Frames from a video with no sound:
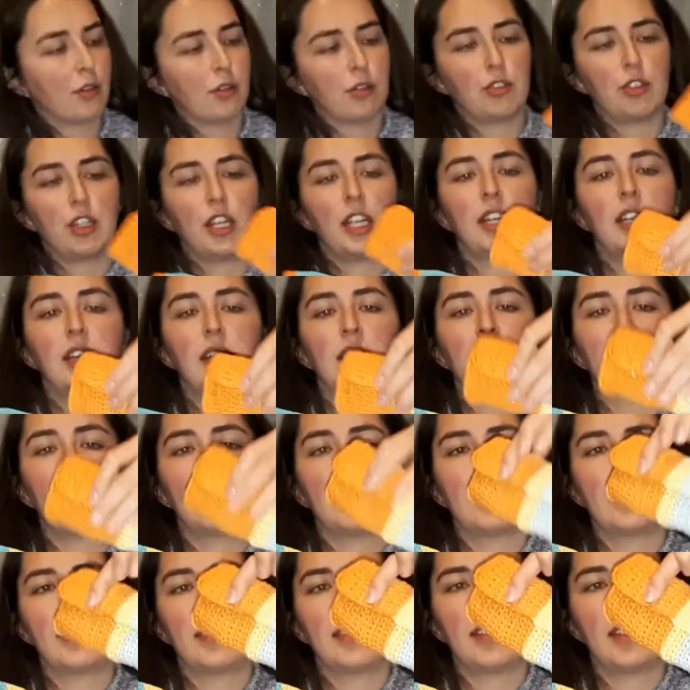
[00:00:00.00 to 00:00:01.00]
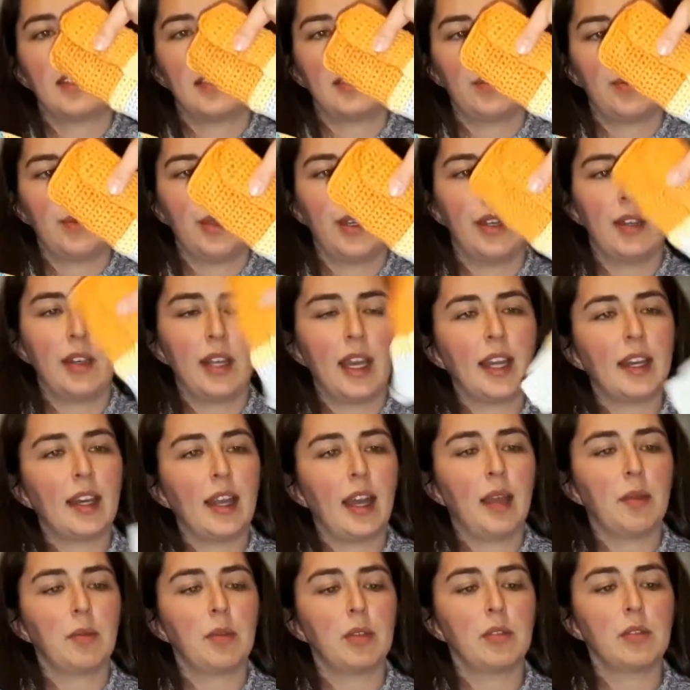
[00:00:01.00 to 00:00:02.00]
crocheted is this one, and
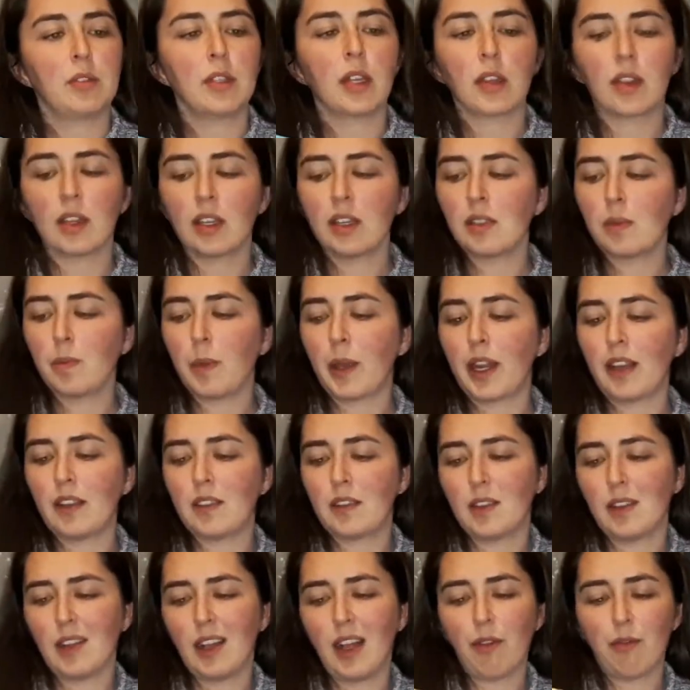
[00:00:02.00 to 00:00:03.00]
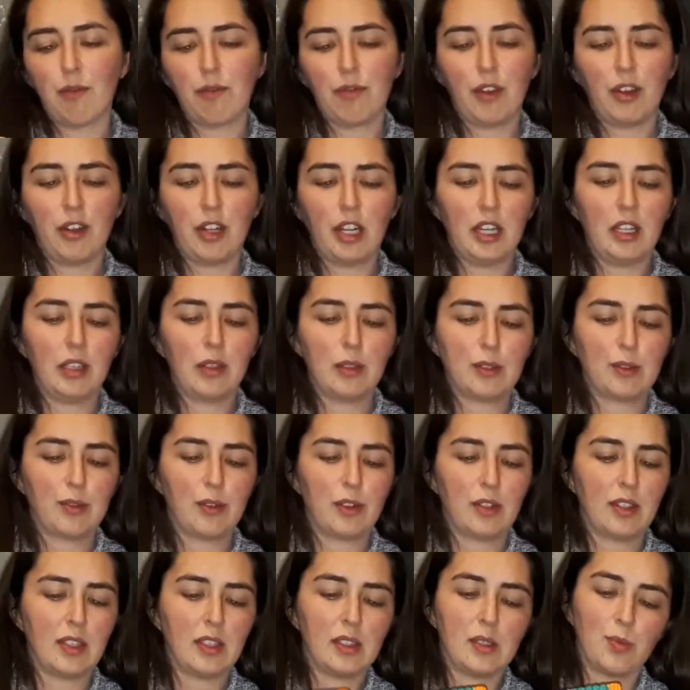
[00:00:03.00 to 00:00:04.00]
I'm using this, but I still haven't found any use
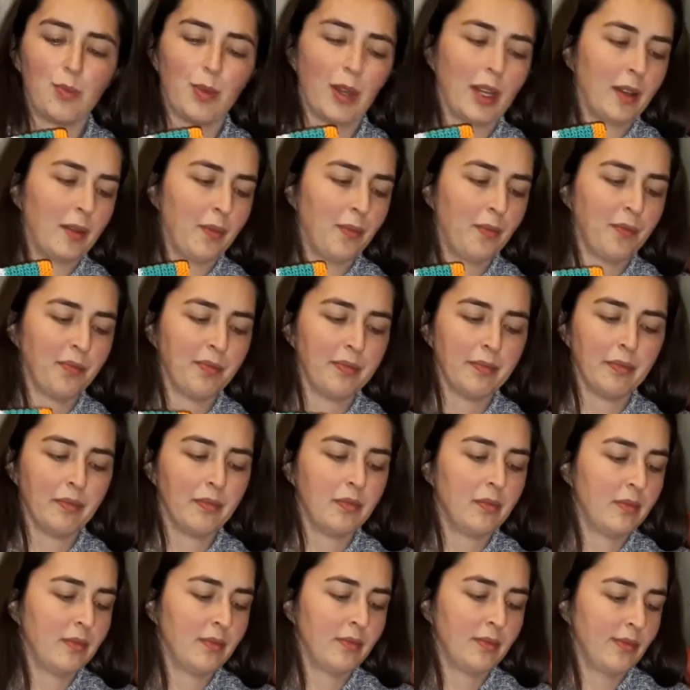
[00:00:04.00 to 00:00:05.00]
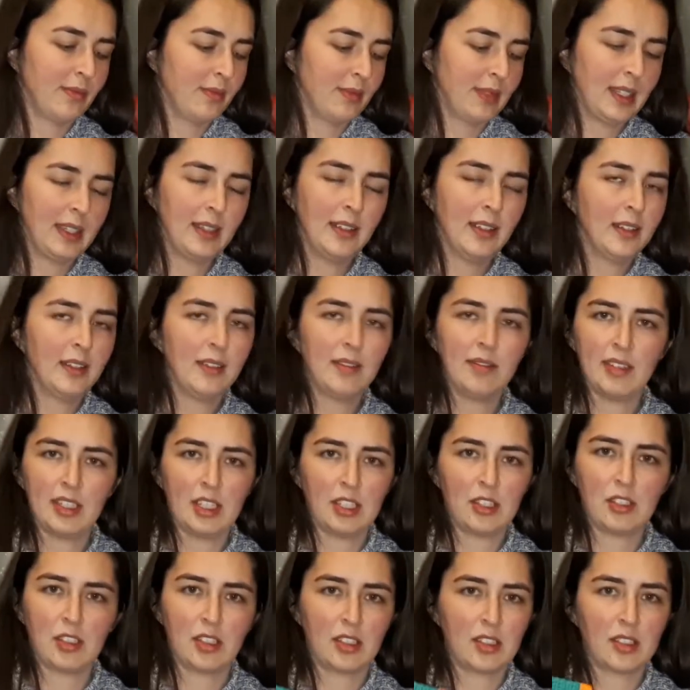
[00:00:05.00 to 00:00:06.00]
for this, but
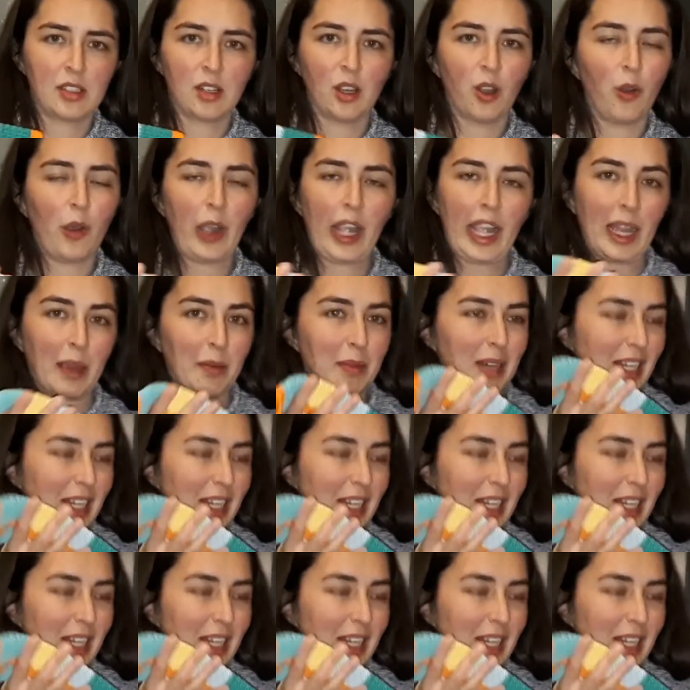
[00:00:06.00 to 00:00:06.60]
there's just no way I'm